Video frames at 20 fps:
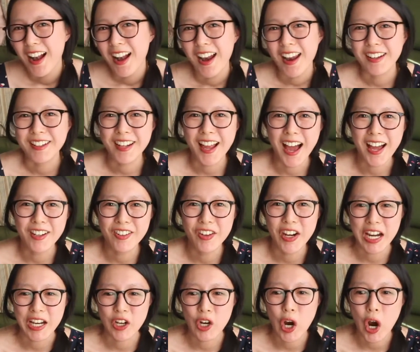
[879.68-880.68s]
and not
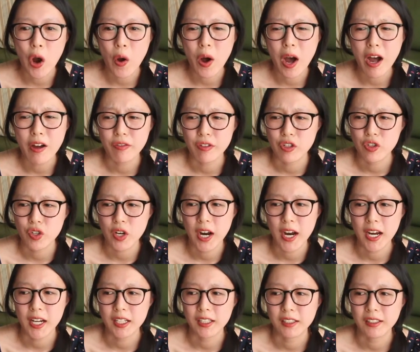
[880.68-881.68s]
like go off and
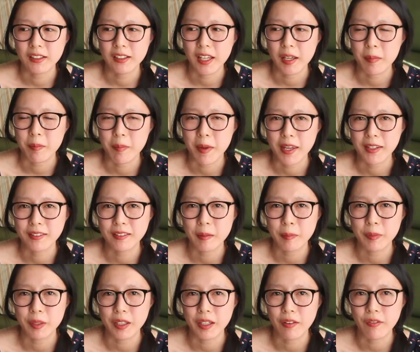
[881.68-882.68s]
try to like make
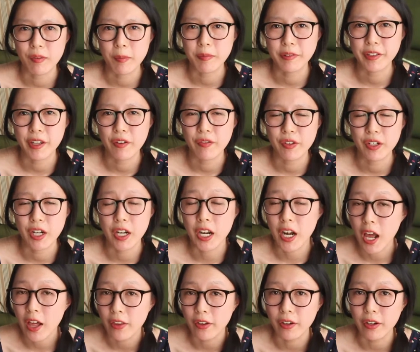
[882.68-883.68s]
something of himself in
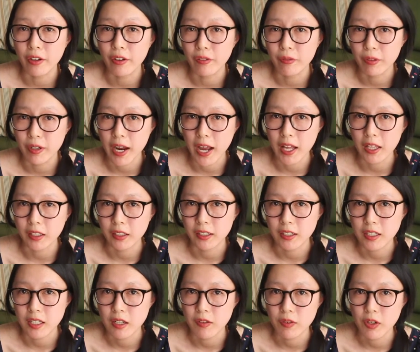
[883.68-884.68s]
another reality
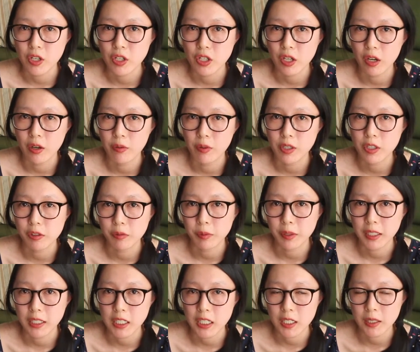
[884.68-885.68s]
TV show, which is what
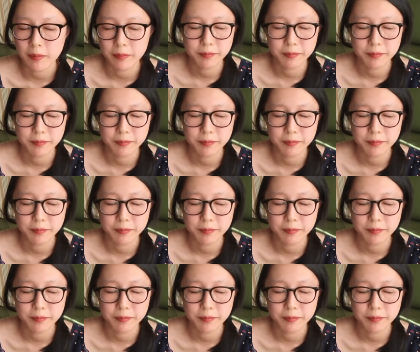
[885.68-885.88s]
he did.